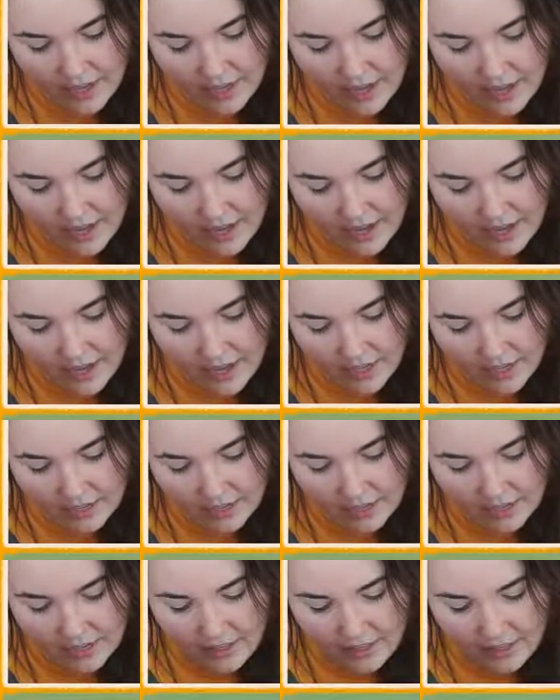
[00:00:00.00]

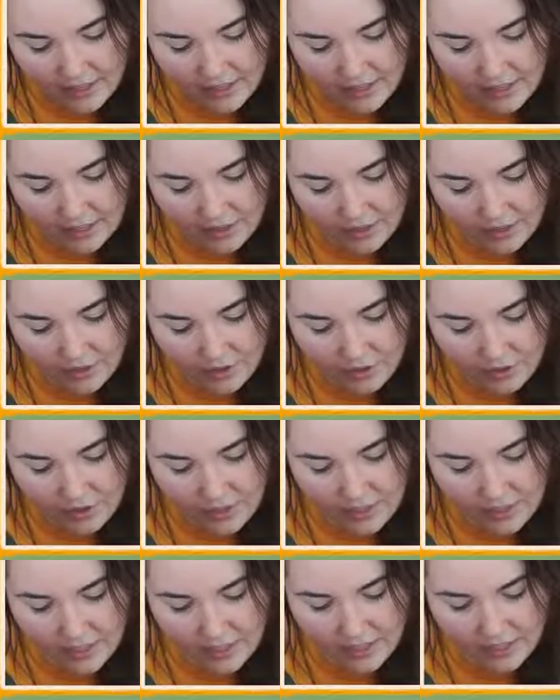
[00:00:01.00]
The
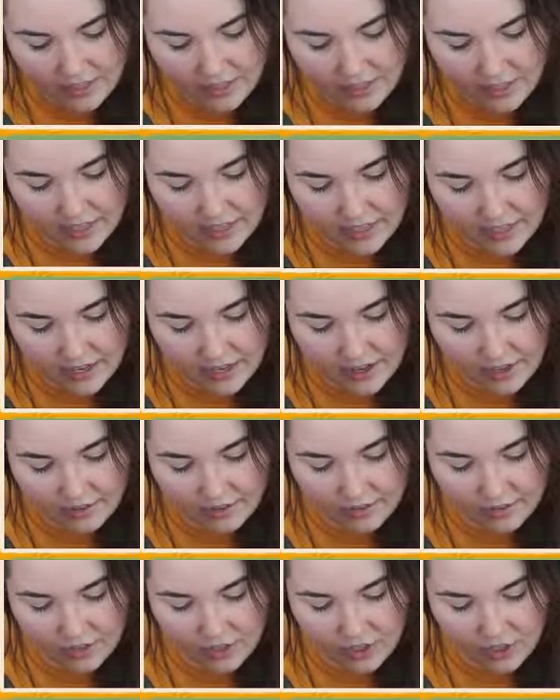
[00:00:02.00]
only thing is that I have
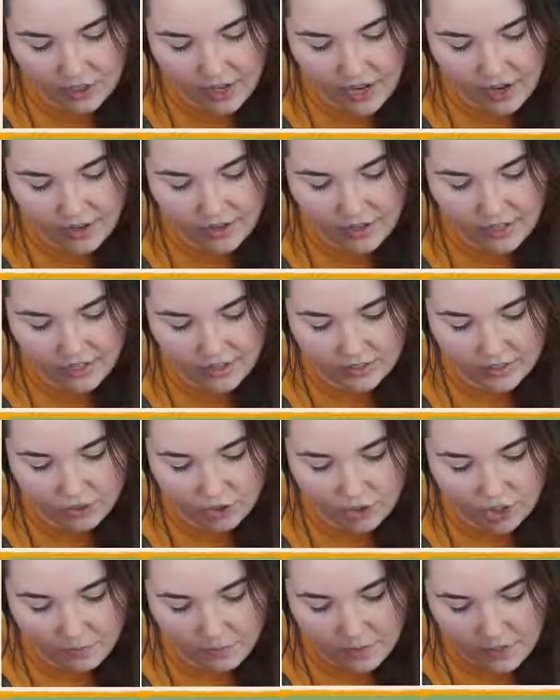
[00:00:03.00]
to figure out is the
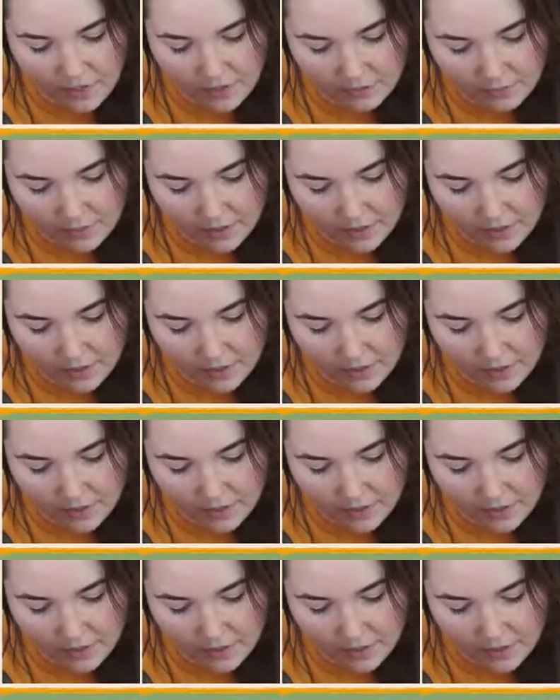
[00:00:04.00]
shipping,